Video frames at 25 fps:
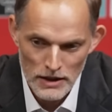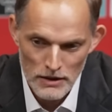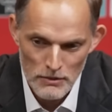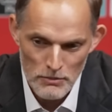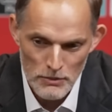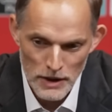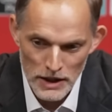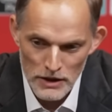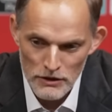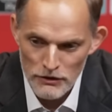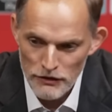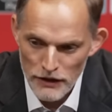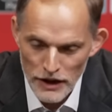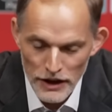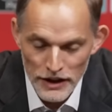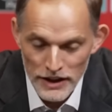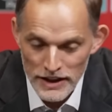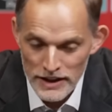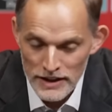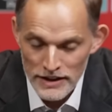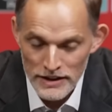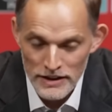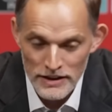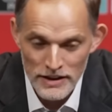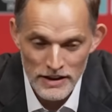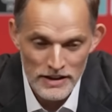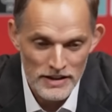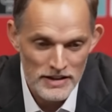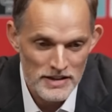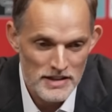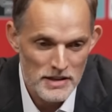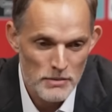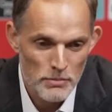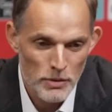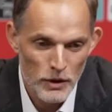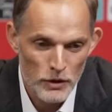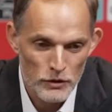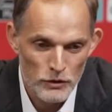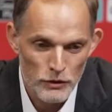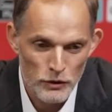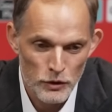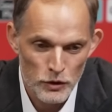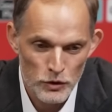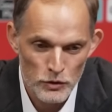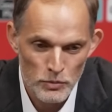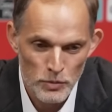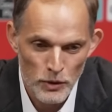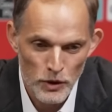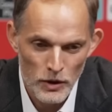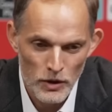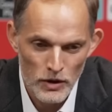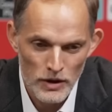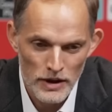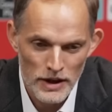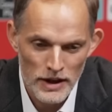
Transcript: made very clear that it's about football,